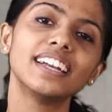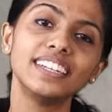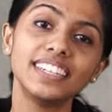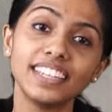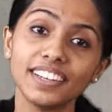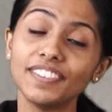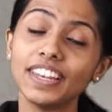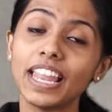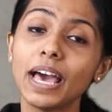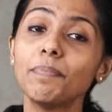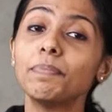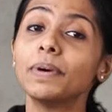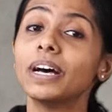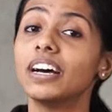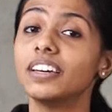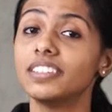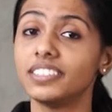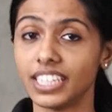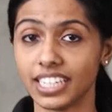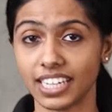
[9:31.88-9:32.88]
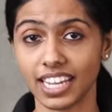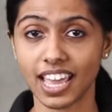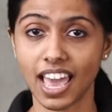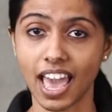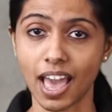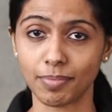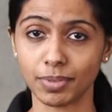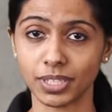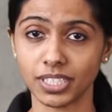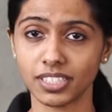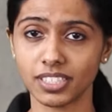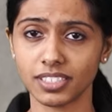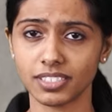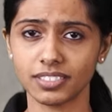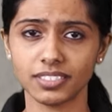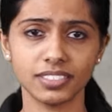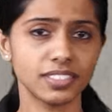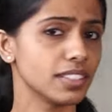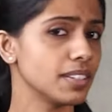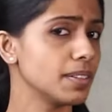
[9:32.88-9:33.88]
Develop a reading habit.
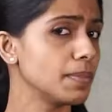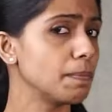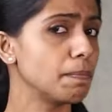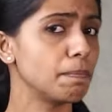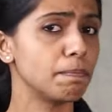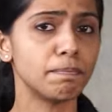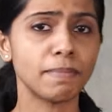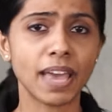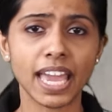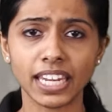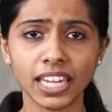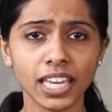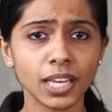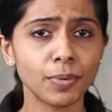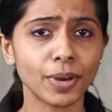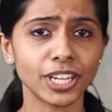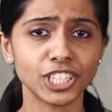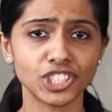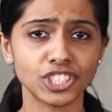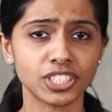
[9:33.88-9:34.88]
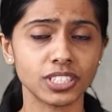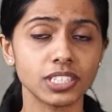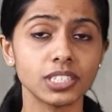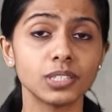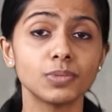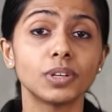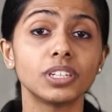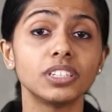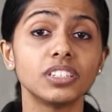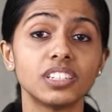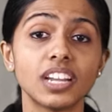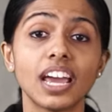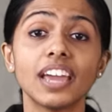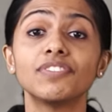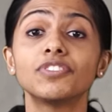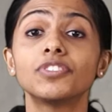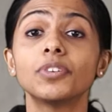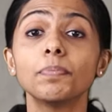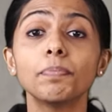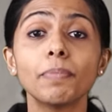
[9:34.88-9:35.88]
Many questions were
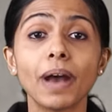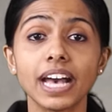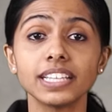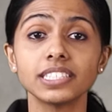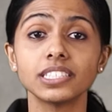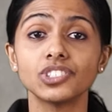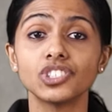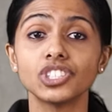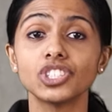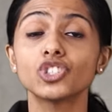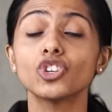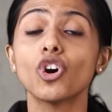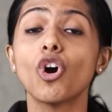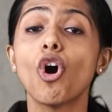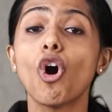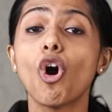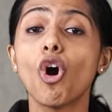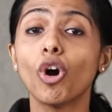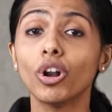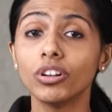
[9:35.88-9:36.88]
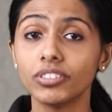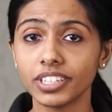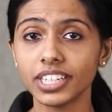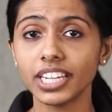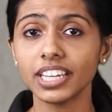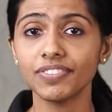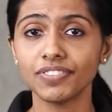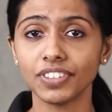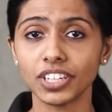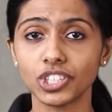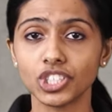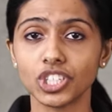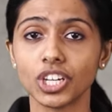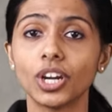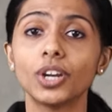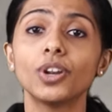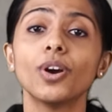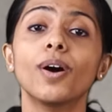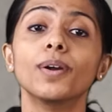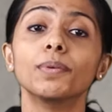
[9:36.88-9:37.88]
derived from passages already
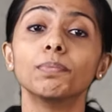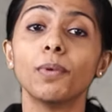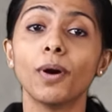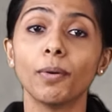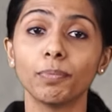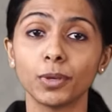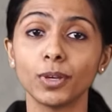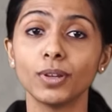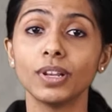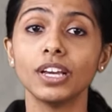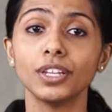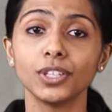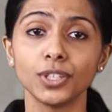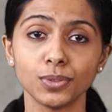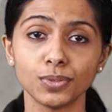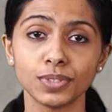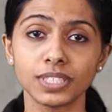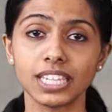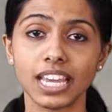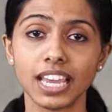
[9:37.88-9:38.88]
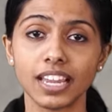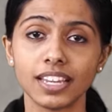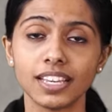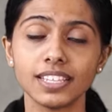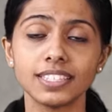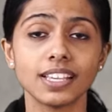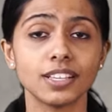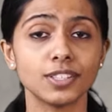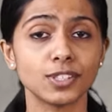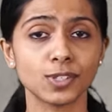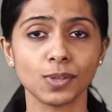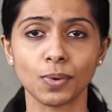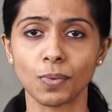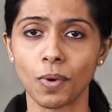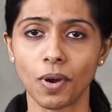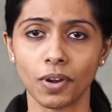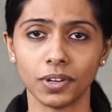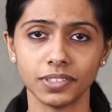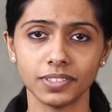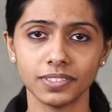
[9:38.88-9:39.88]
featured on popular news dailies and
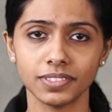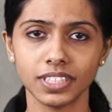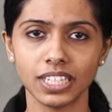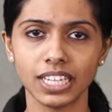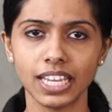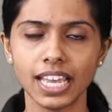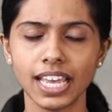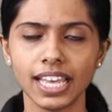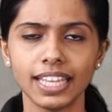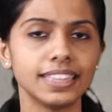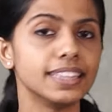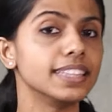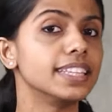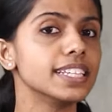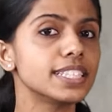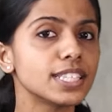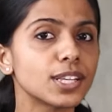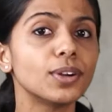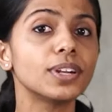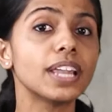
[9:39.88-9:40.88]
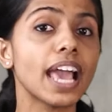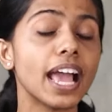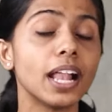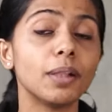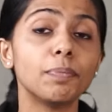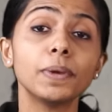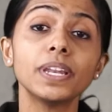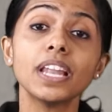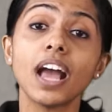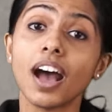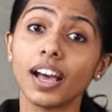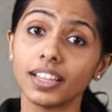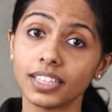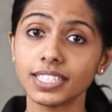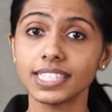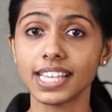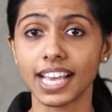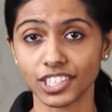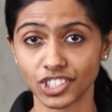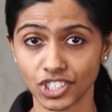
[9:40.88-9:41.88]
so on. This could help in
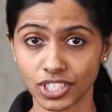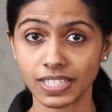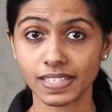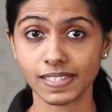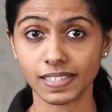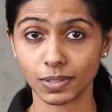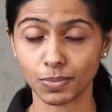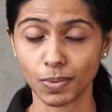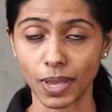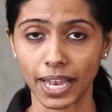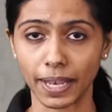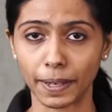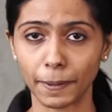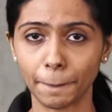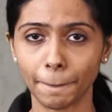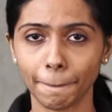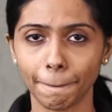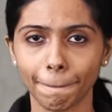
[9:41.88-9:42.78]
other sections as well.